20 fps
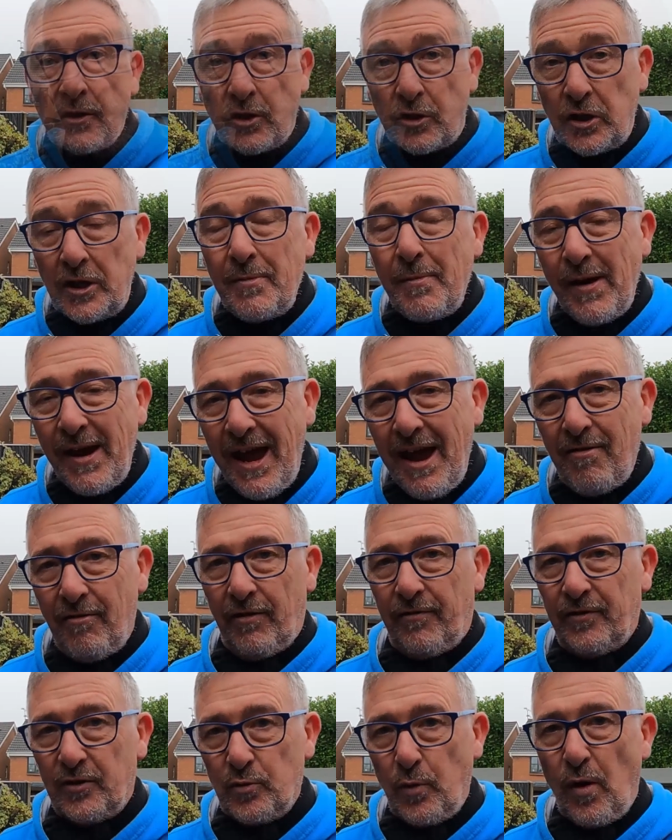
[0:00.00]
So turning my
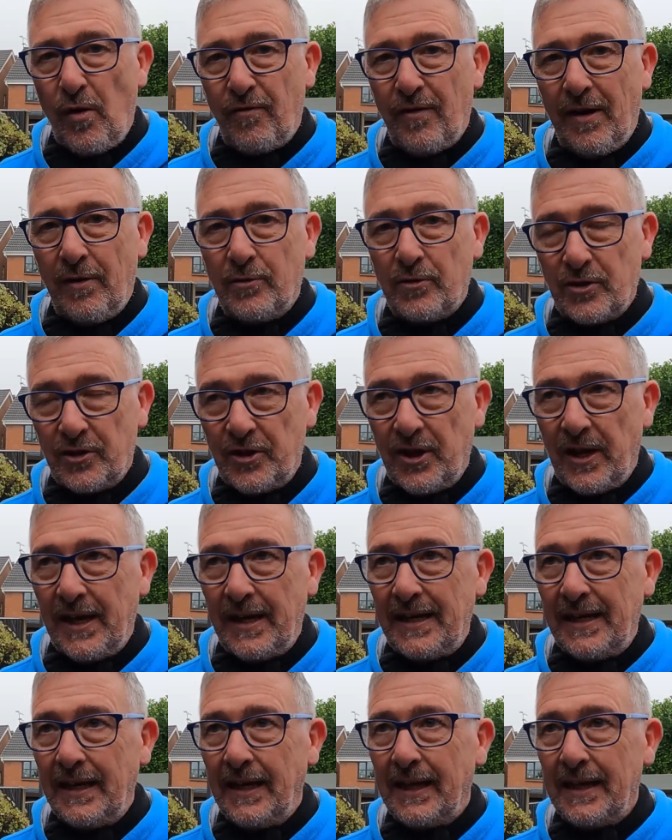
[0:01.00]
air off for 12 hours a
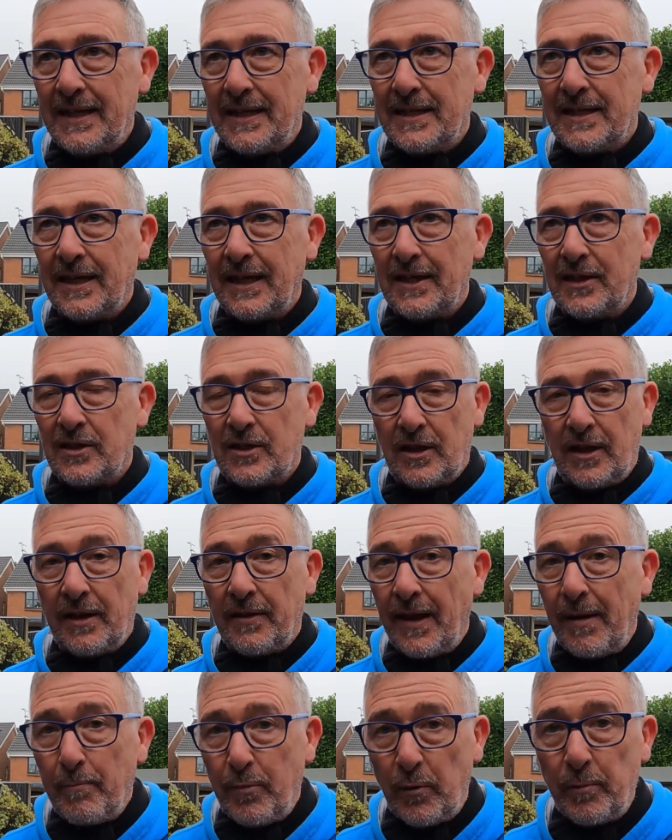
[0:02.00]
day is
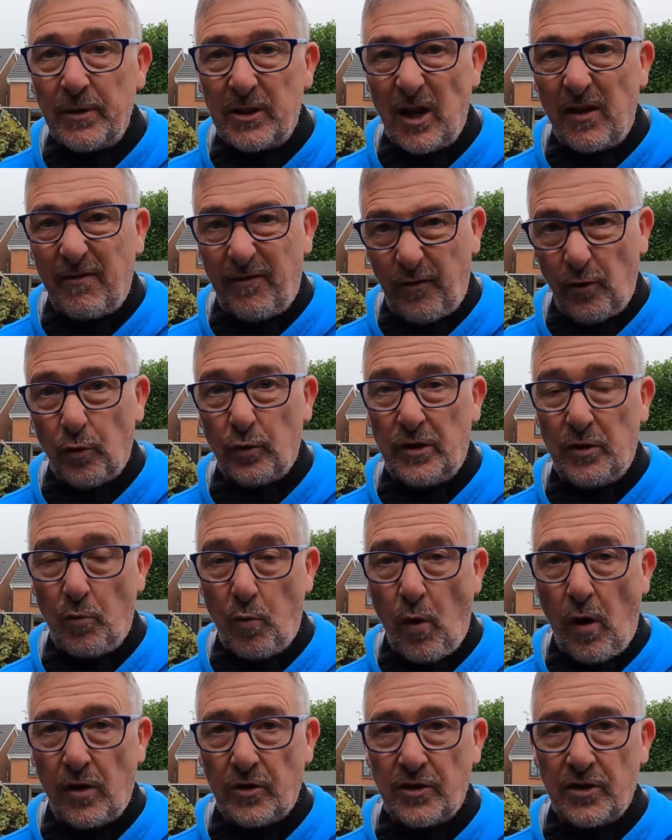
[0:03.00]
that pump is like 40
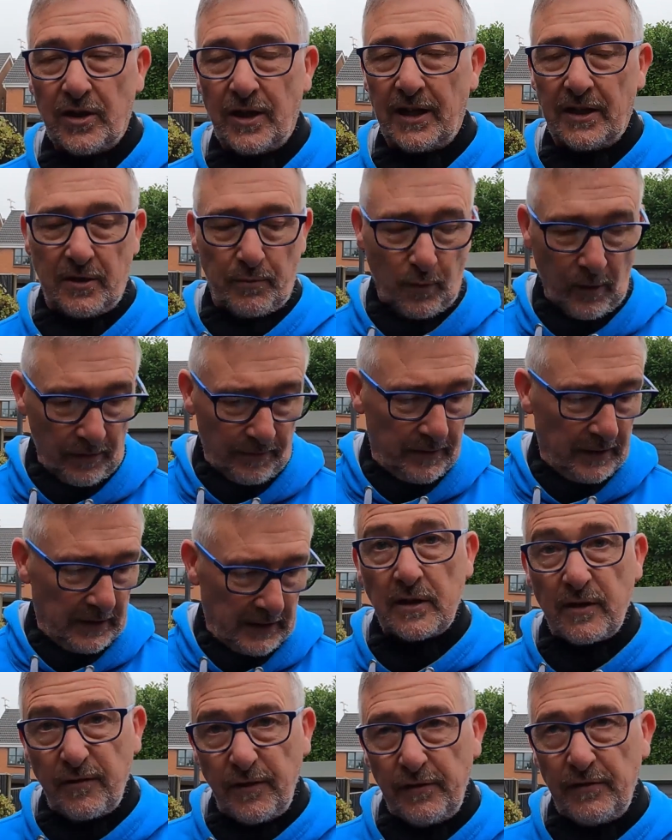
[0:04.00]
watts. So that's
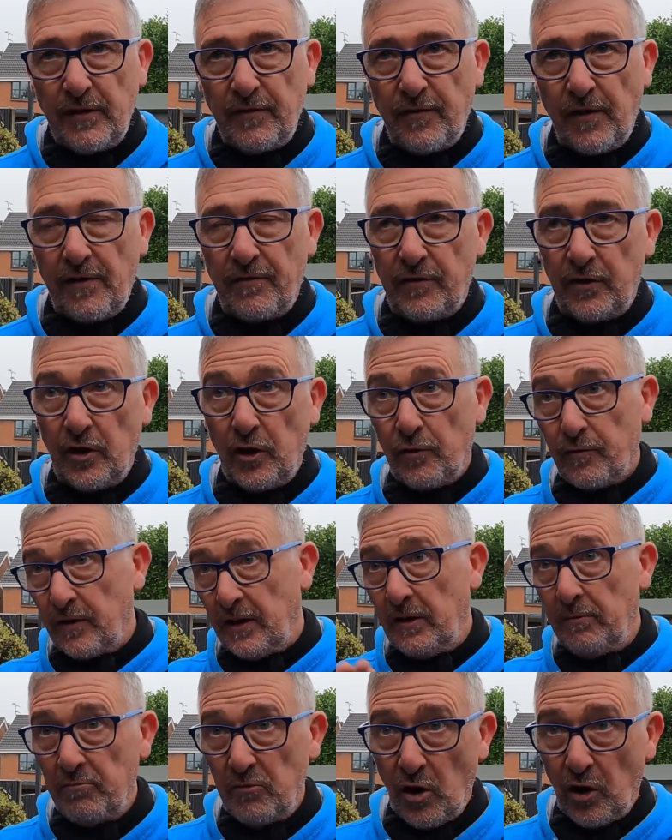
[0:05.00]
55 for the
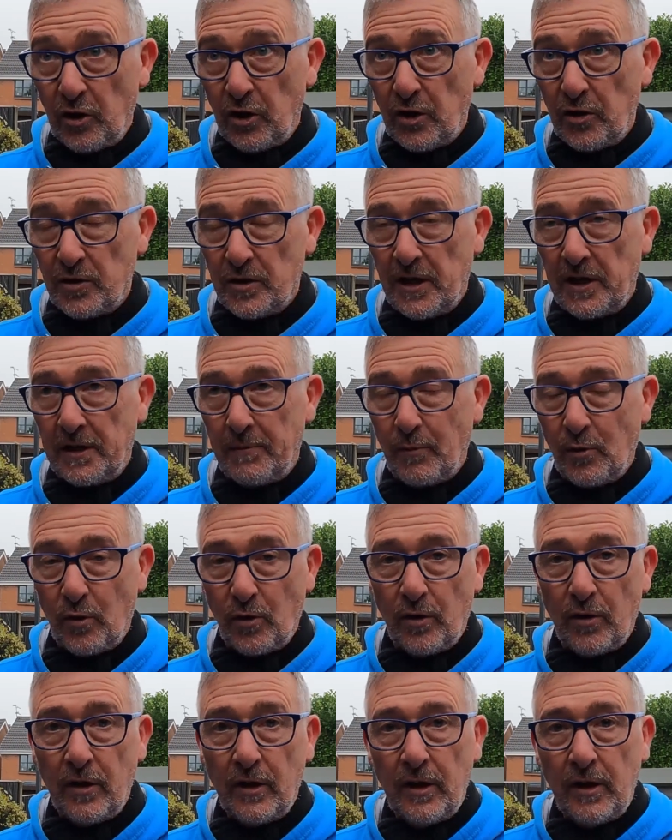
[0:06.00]
UV, not using
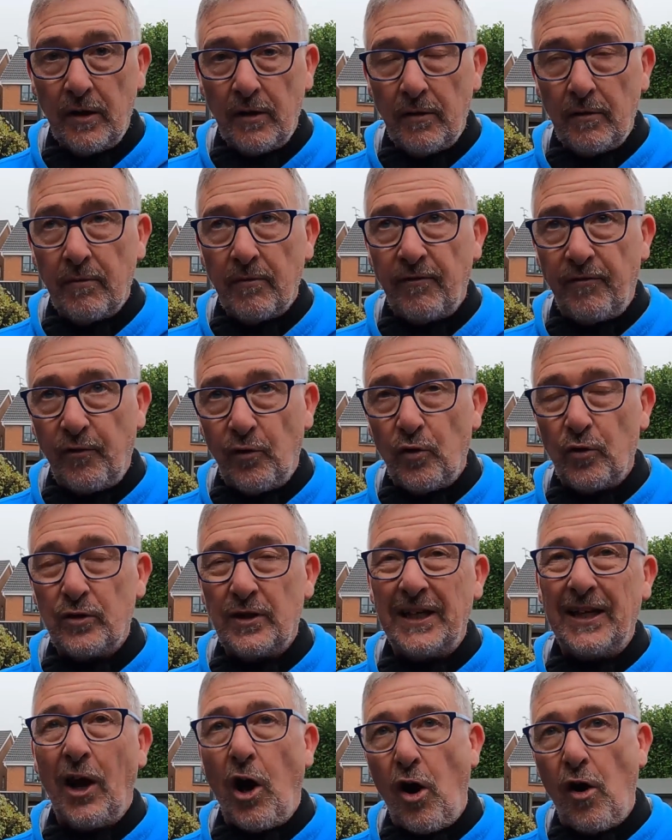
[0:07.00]
anymore.
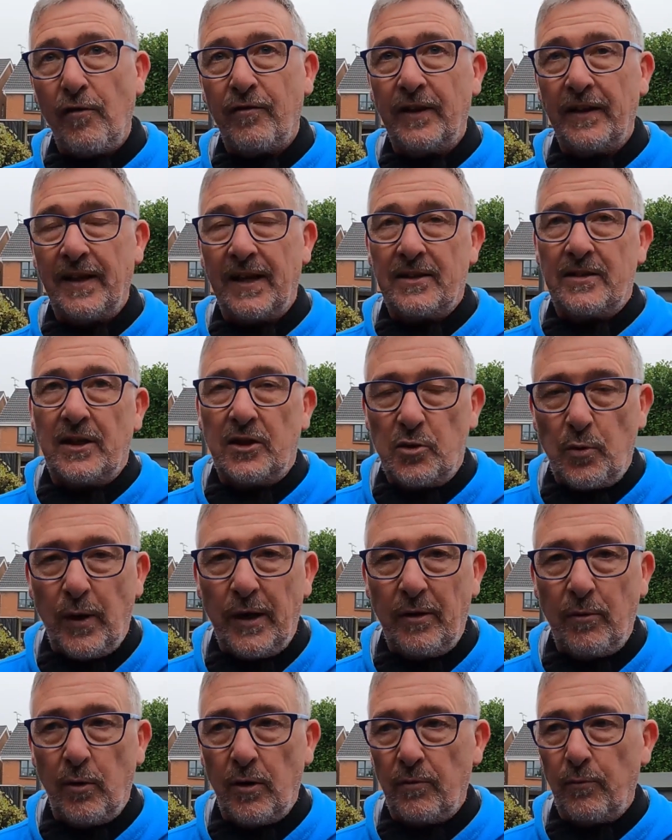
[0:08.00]
40 halving that, say
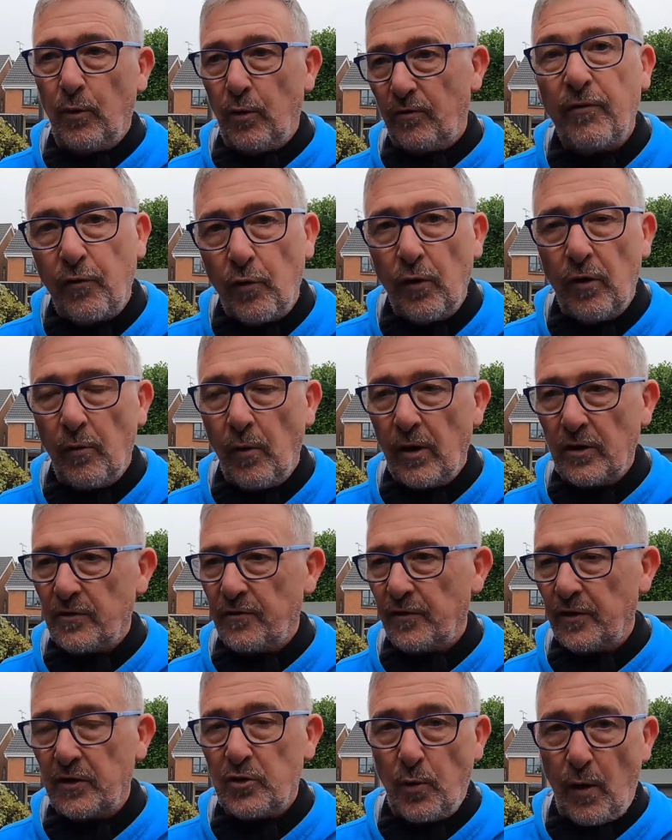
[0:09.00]
20 watt, well 40
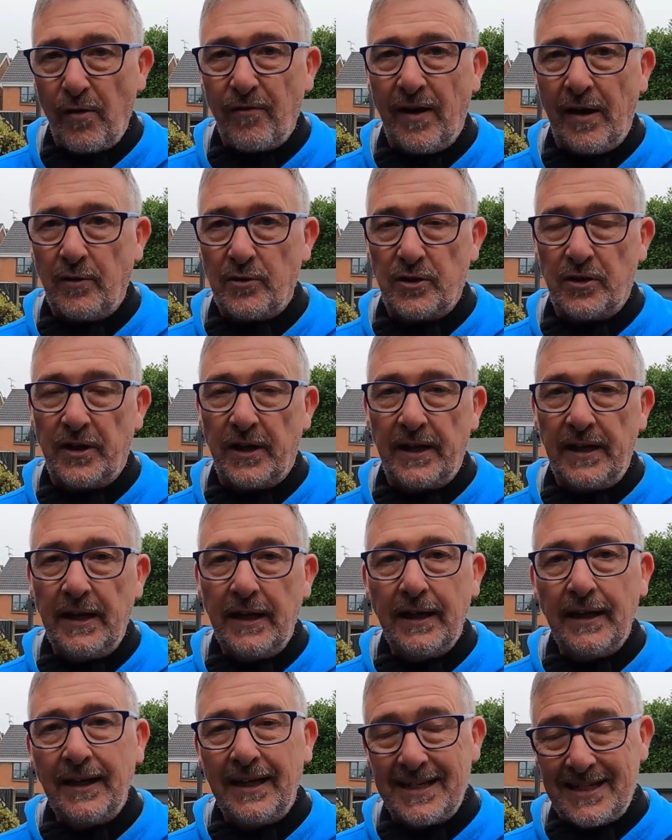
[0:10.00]
watts for 12 hours a day
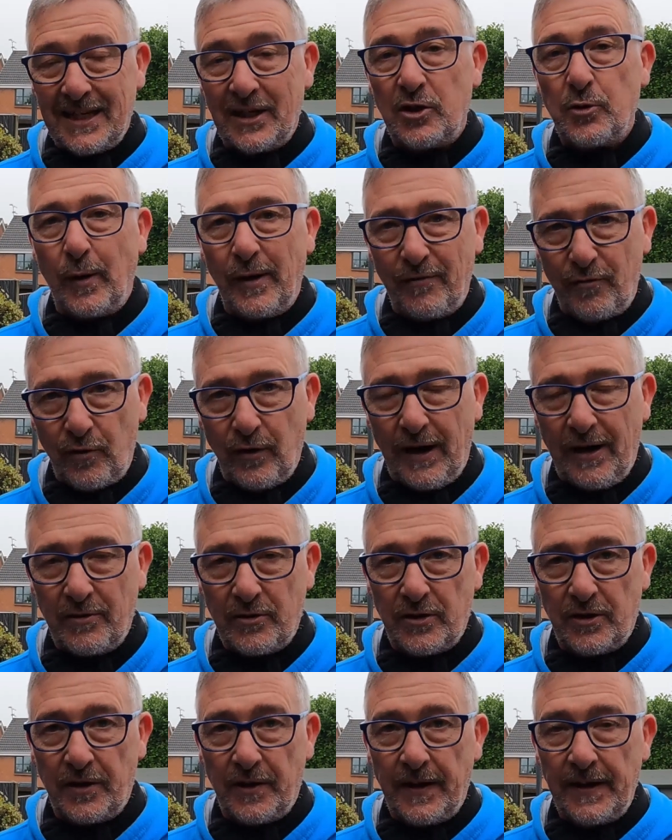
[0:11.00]
instead of 24
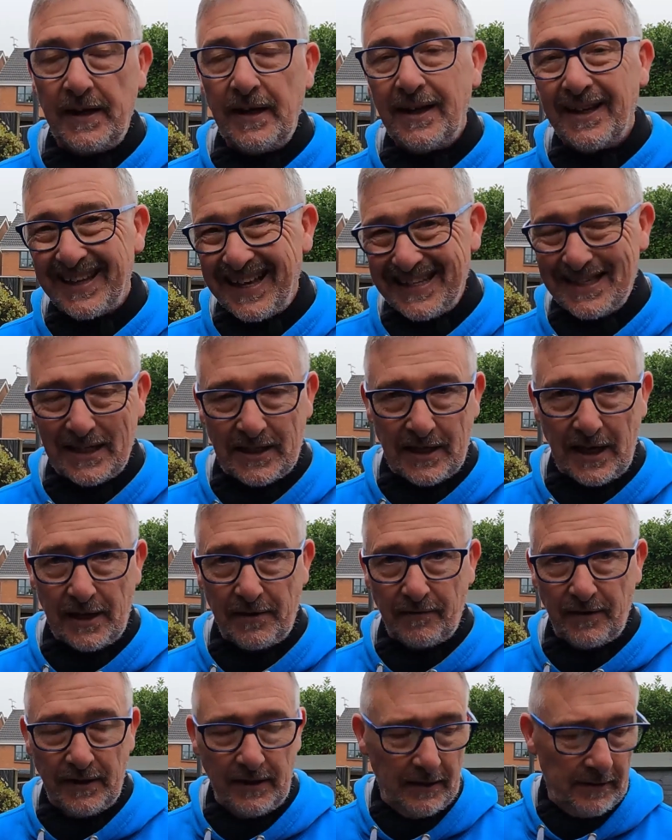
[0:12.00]
hours of the day. That's a
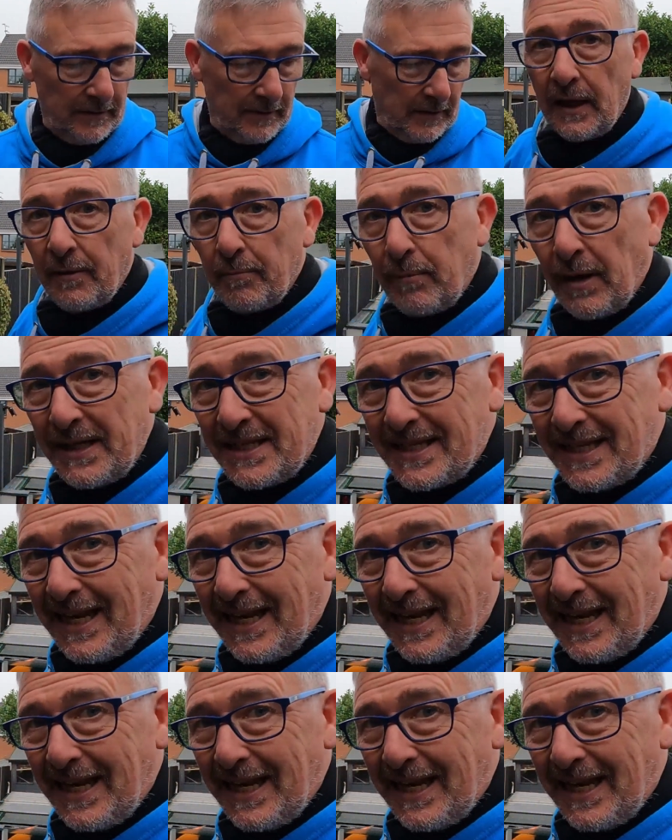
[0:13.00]
saving. My